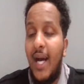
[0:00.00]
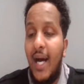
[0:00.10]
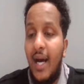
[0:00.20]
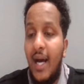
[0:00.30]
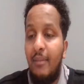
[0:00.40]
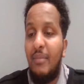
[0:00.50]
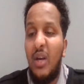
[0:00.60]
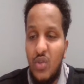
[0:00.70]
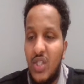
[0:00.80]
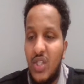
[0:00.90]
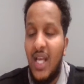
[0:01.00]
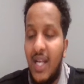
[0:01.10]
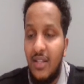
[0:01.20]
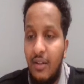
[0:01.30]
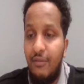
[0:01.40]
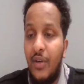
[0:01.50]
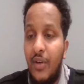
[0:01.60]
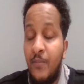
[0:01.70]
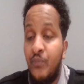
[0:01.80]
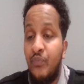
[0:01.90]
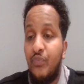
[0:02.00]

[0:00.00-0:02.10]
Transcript: My one's slightly different.